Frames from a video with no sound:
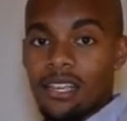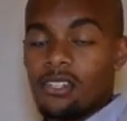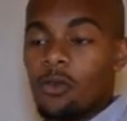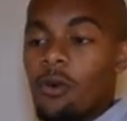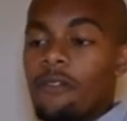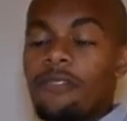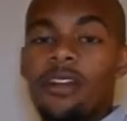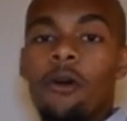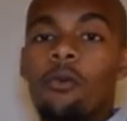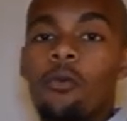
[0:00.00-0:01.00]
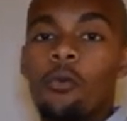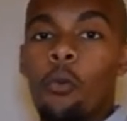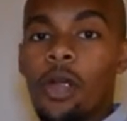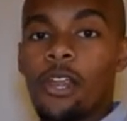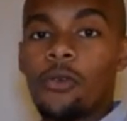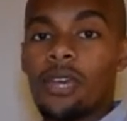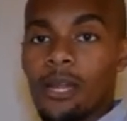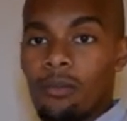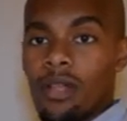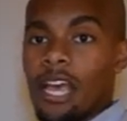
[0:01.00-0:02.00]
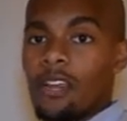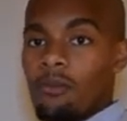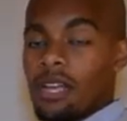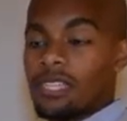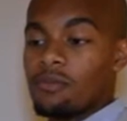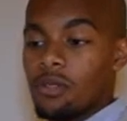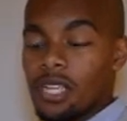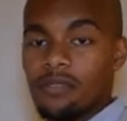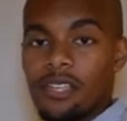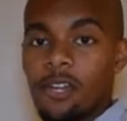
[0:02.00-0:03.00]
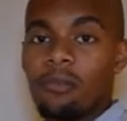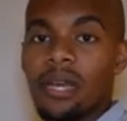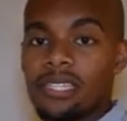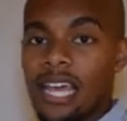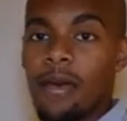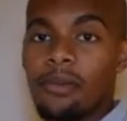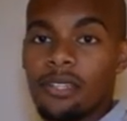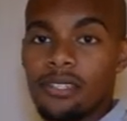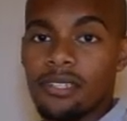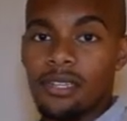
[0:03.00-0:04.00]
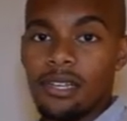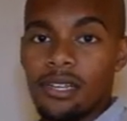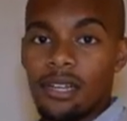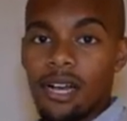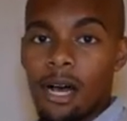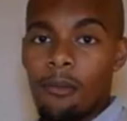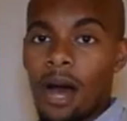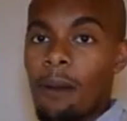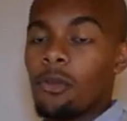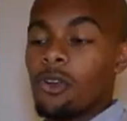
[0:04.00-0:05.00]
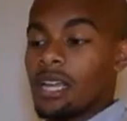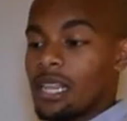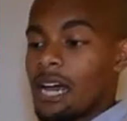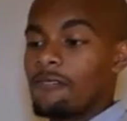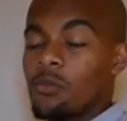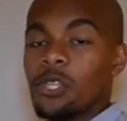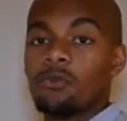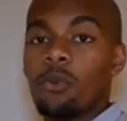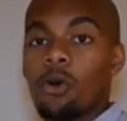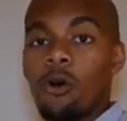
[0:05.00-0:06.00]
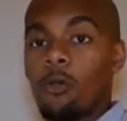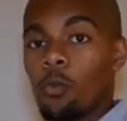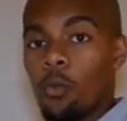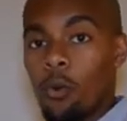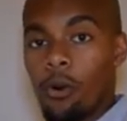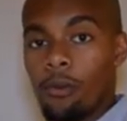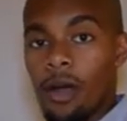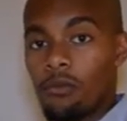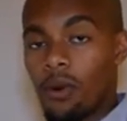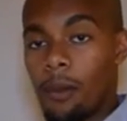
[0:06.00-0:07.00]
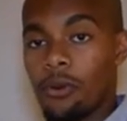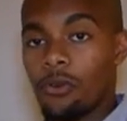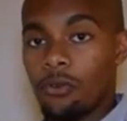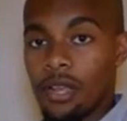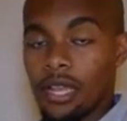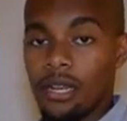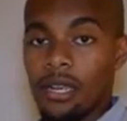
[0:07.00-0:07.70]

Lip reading: So you want to figure out where you can apply your best beliefs and your best habits. I'm learning a lot from this book called War by Robert Greene.